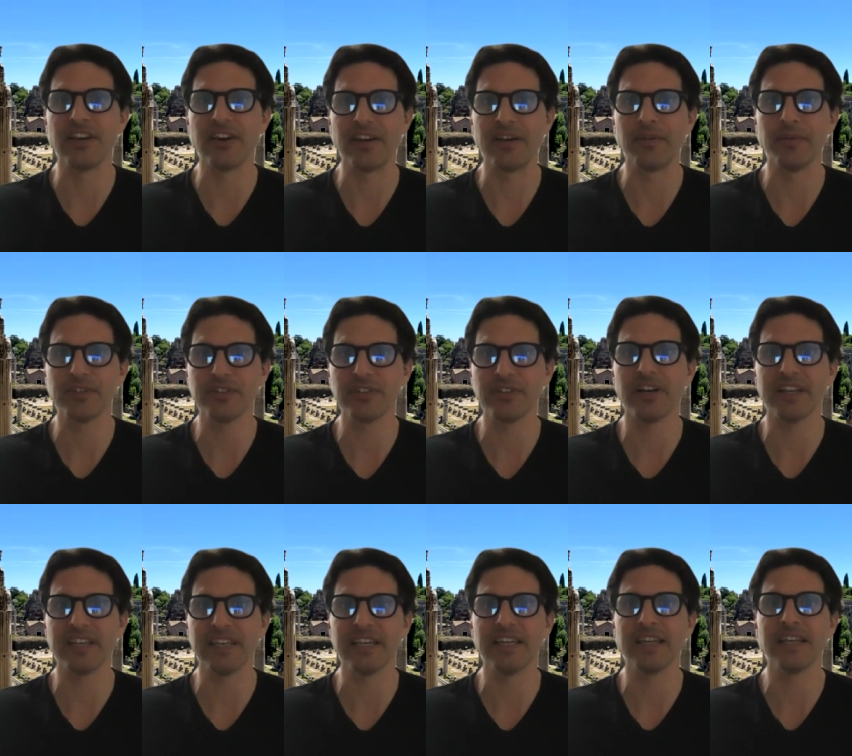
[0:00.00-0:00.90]
We're
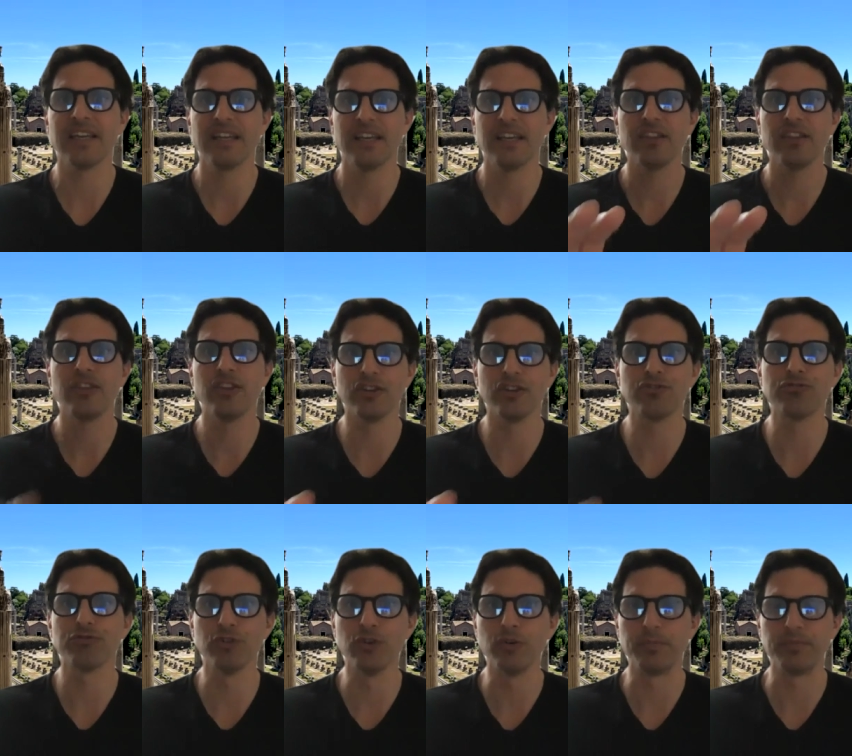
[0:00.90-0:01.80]
talking the
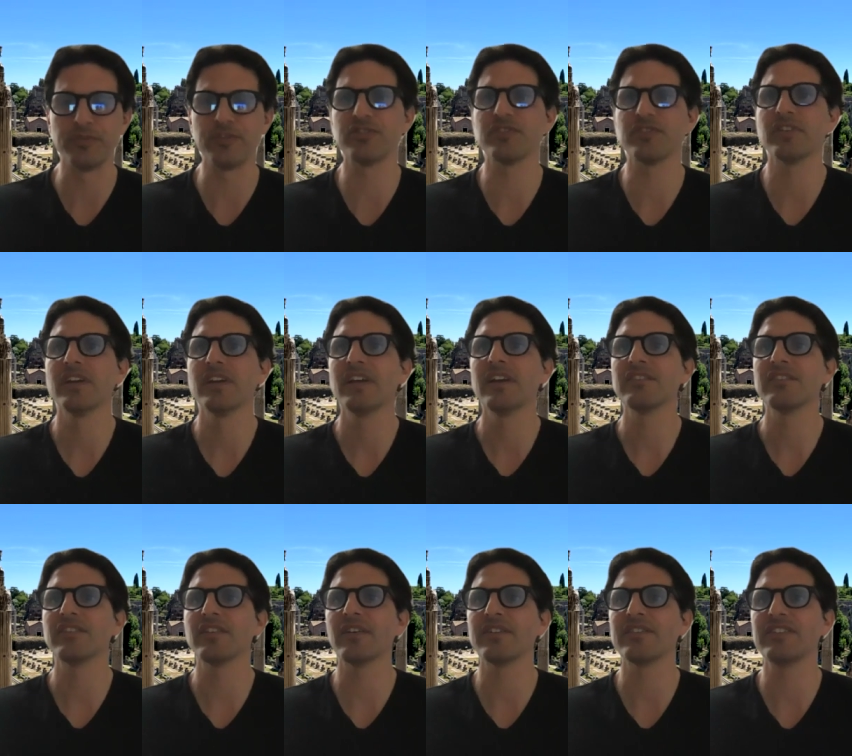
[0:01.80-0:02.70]
troops.
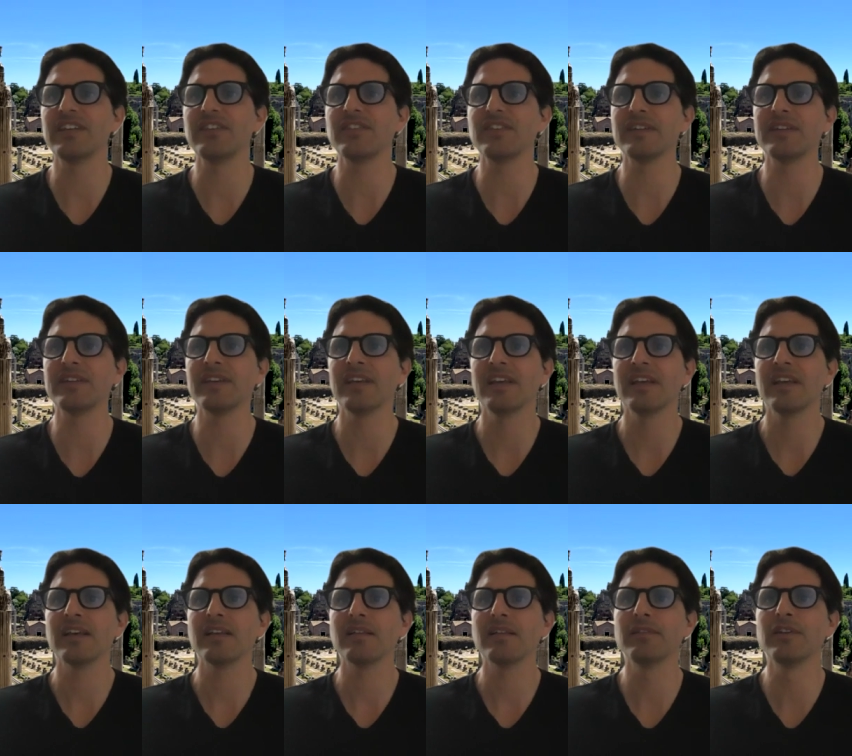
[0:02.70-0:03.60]
So it's even
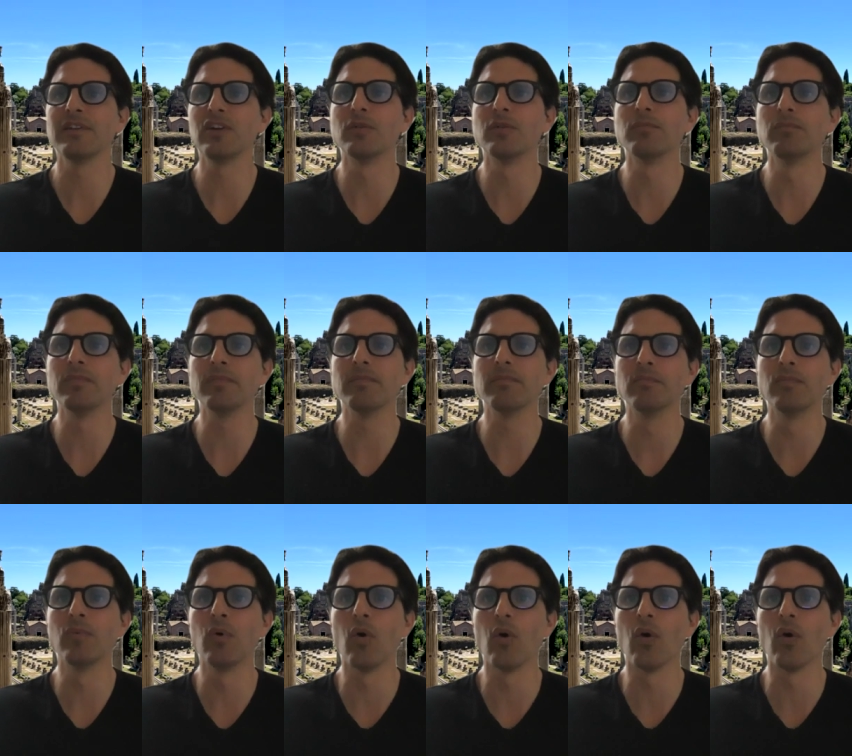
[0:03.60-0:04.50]
a little
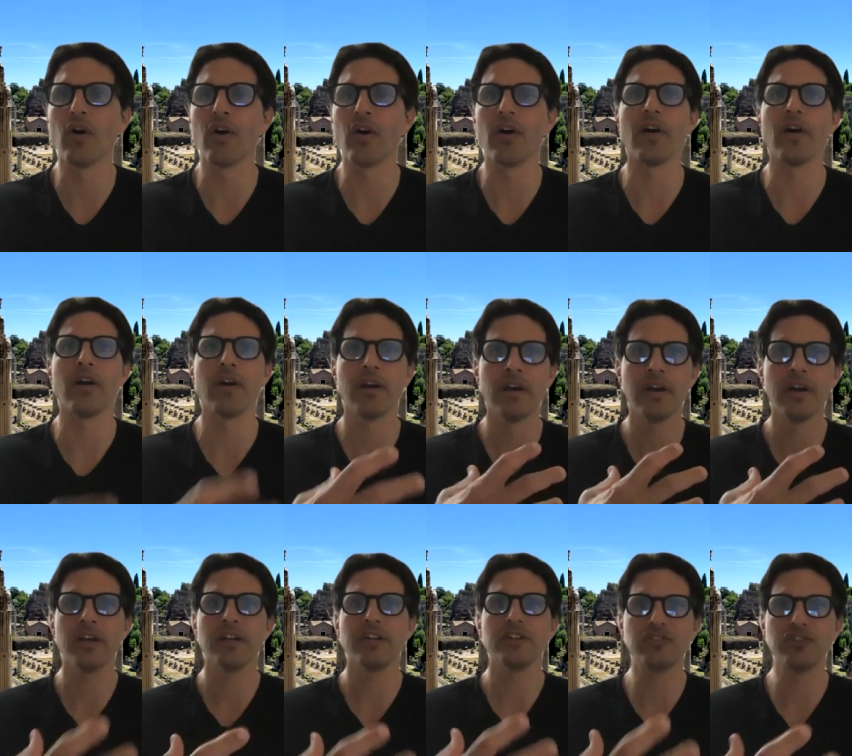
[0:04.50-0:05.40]
more
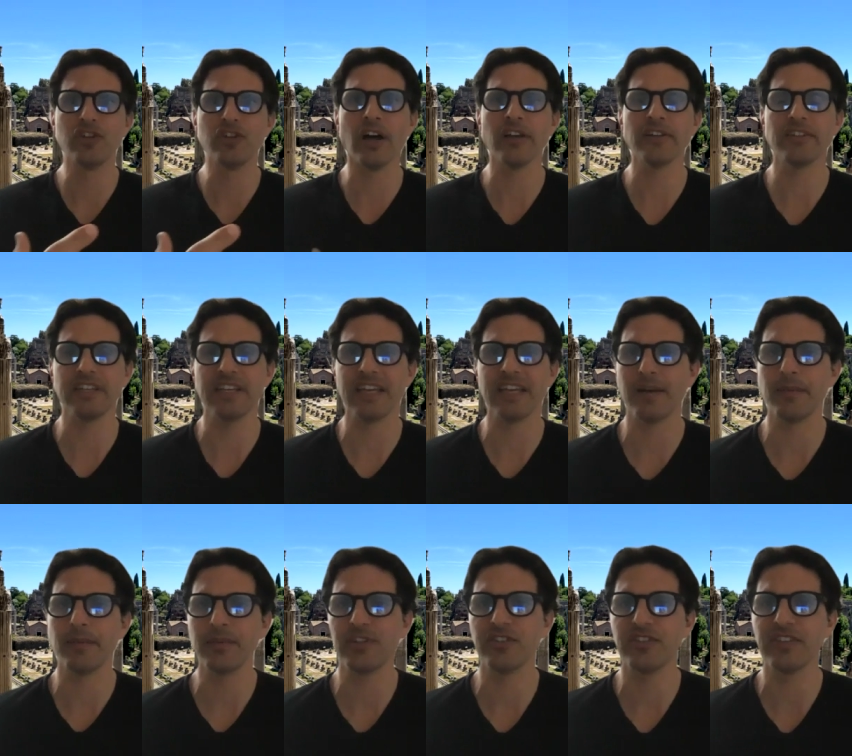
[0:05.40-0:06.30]
daunting, I
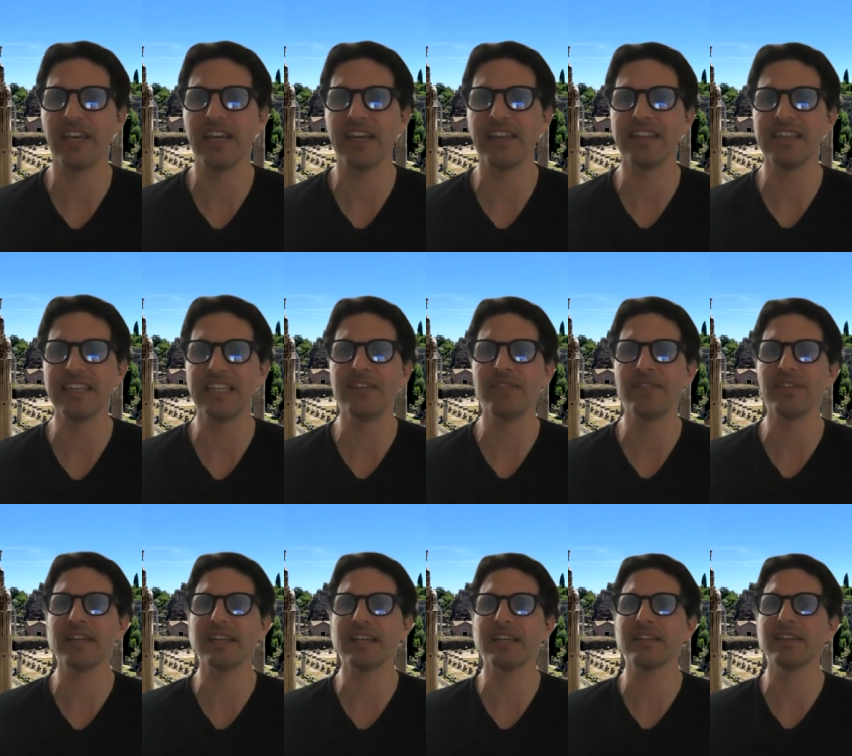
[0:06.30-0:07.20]
would say, than
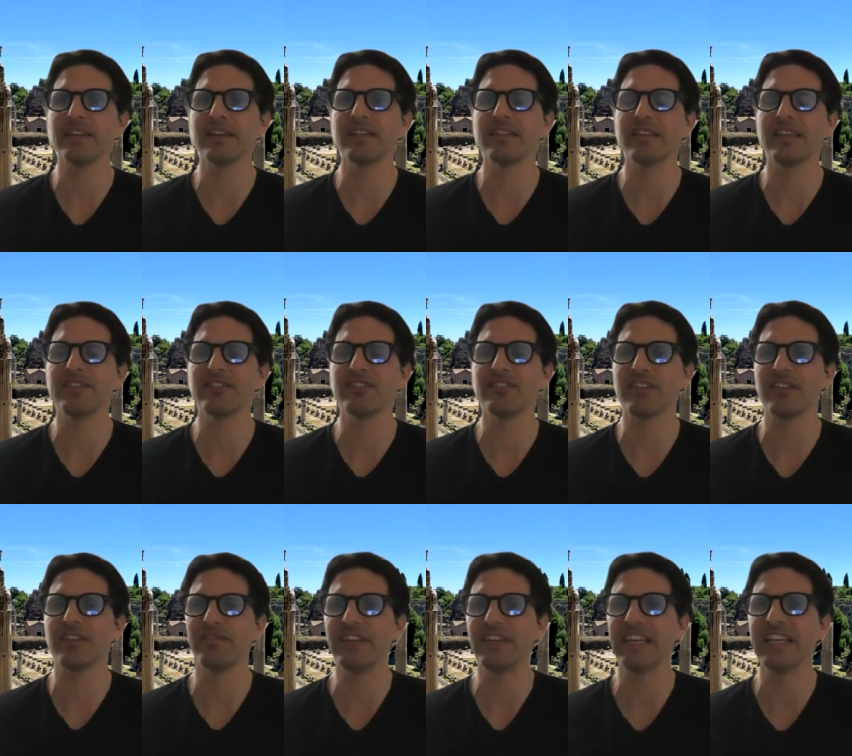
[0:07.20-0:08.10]
even like the just
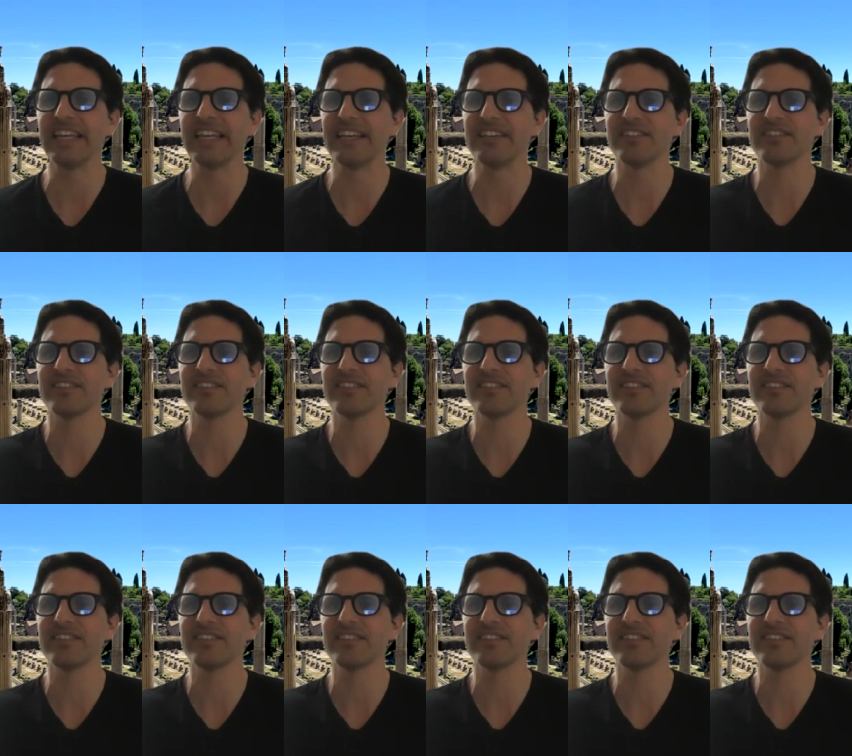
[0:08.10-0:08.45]
the vigiles